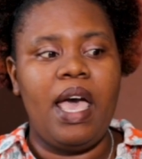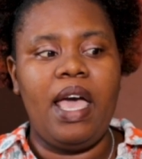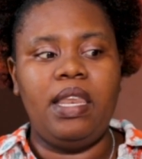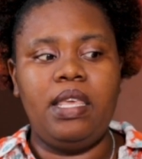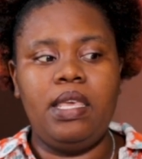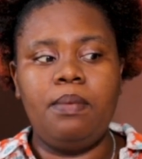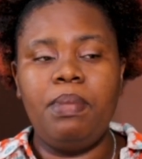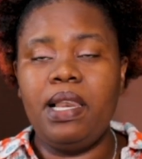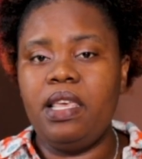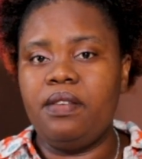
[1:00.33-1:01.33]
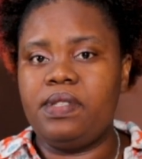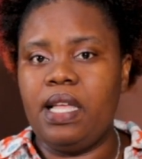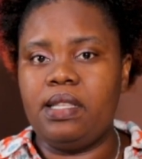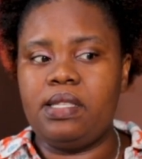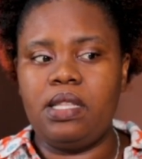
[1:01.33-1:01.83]
and he believes
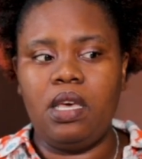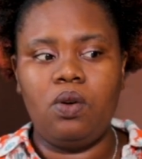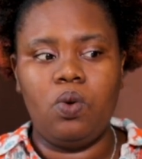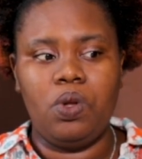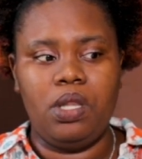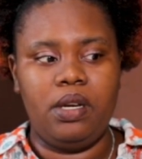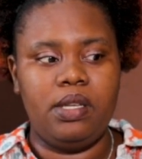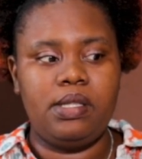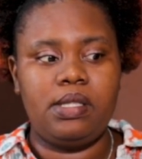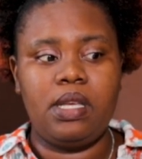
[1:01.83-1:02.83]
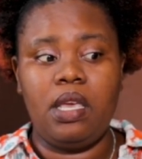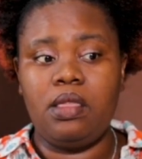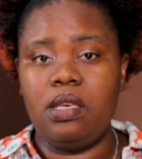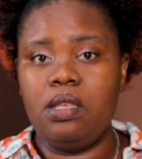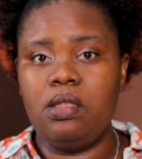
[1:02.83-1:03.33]
that stakeholders
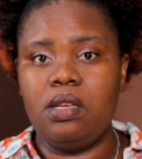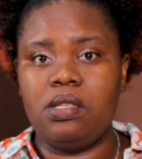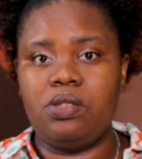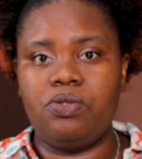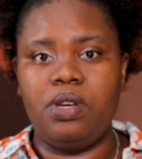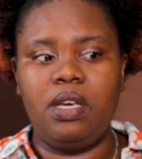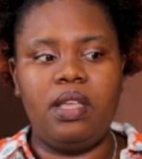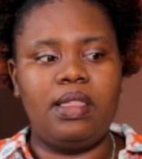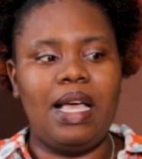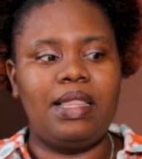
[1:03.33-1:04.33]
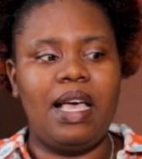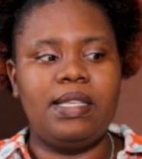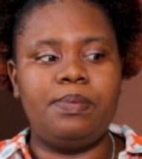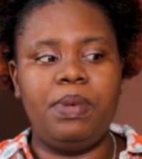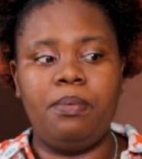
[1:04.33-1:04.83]
in the industry that
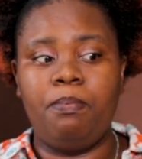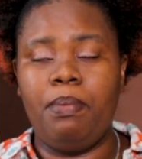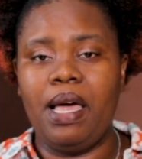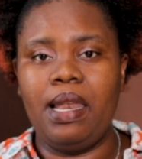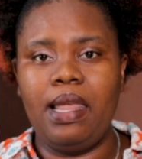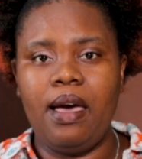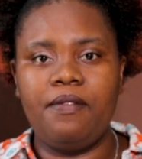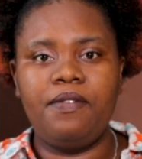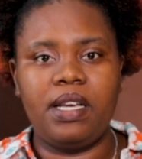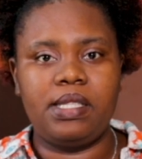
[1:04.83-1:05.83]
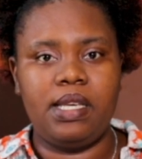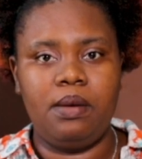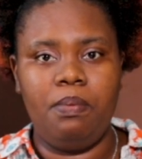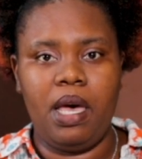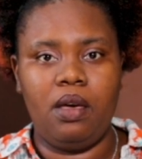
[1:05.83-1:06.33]
has been badly
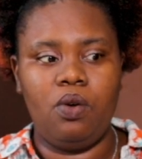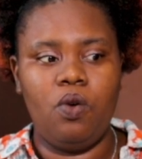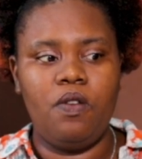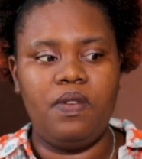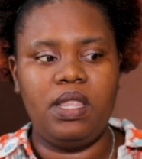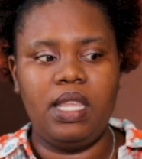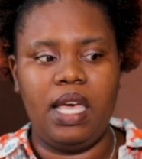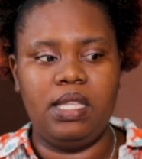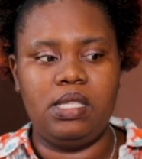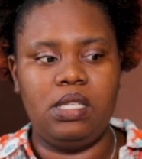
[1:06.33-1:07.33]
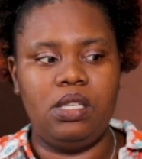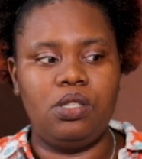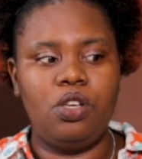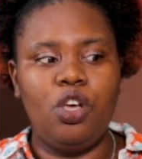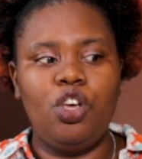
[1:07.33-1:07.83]
affected by
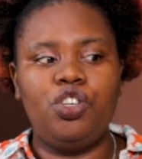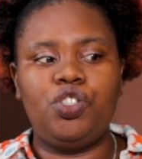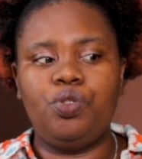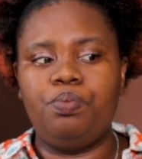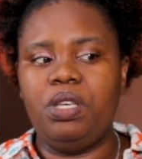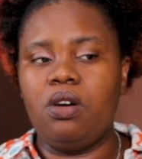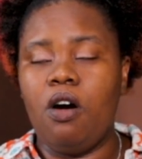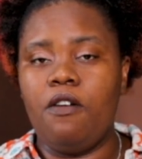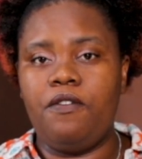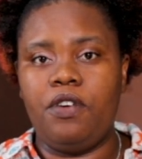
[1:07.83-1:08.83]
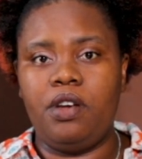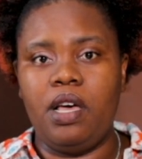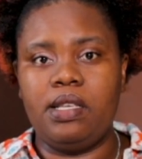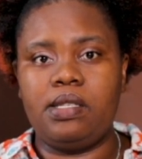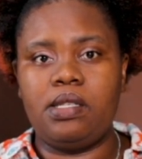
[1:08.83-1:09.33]
COVID-19 should be
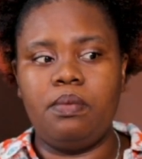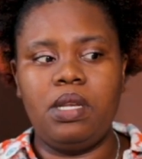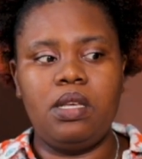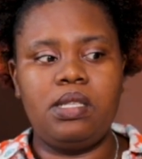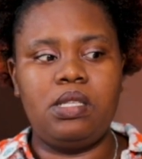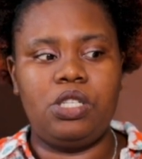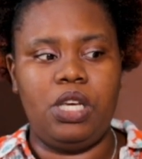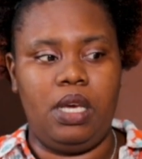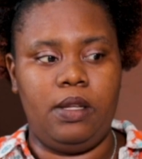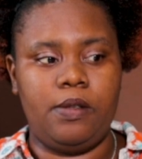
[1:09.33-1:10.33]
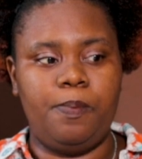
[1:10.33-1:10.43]
offered a stimulus check.